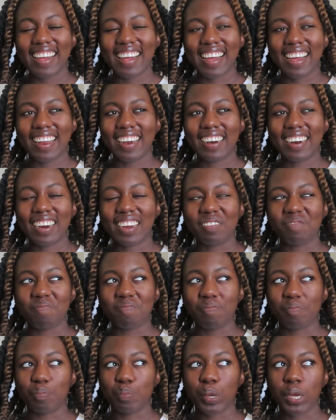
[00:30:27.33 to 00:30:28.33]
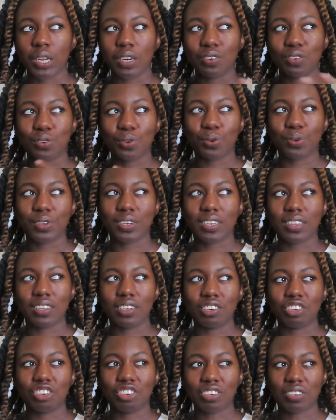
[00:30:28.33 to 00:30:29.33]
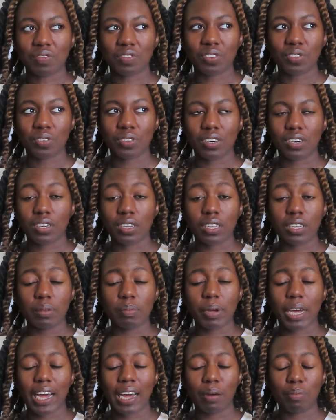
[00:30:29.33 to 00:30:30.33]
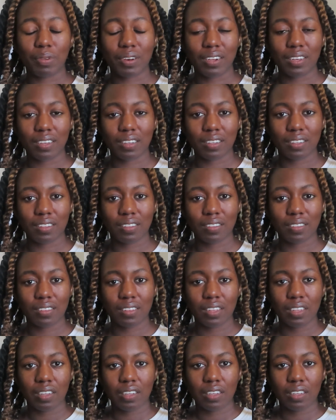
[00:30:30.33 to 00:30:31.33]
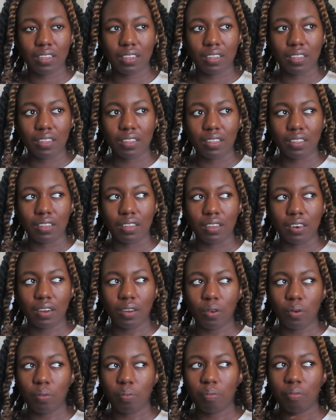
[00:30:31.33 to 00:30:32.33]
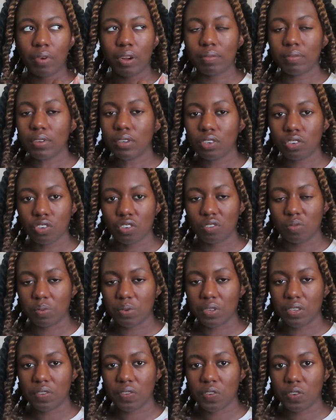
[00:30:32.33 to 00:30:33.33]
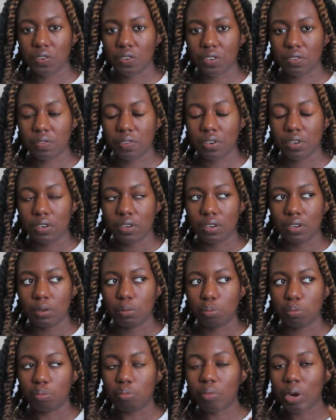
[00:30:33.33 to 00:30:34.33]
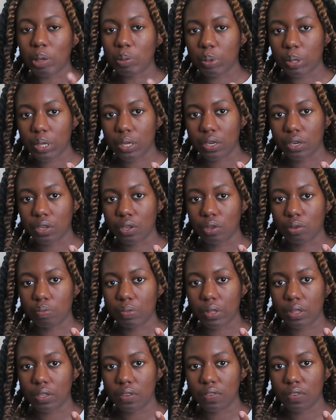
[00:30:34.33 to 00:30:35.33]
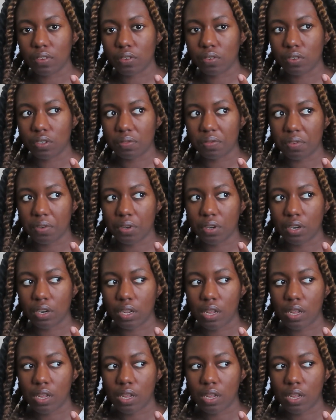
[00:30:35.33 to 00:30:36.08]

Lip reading: And I'm being told that these shifts are going to keep happening. You know, my religious beliefs are different. My political beliefs are different.